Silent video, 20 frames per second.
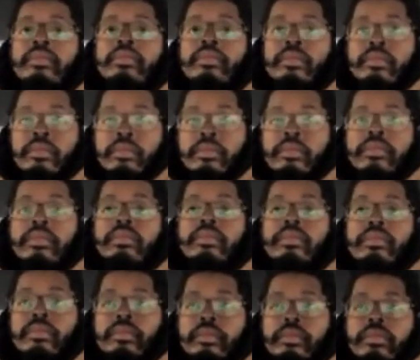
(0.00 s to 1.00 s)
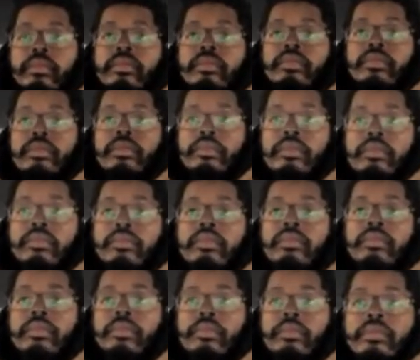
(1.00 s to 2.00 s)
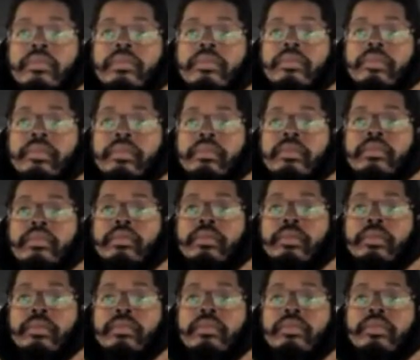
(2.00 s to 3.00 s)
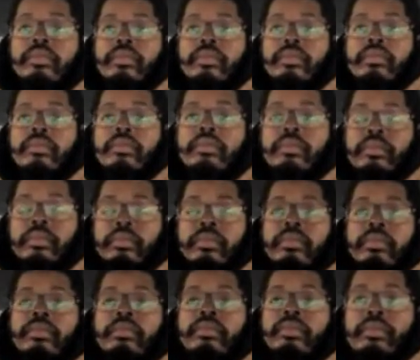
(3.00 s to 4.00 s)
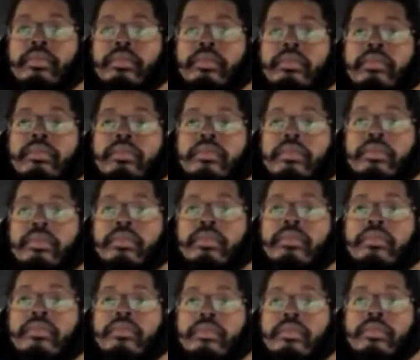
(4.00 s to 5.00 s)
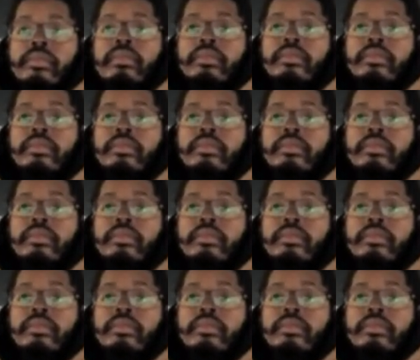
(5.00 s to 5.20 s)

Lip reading: This person isn't speaking.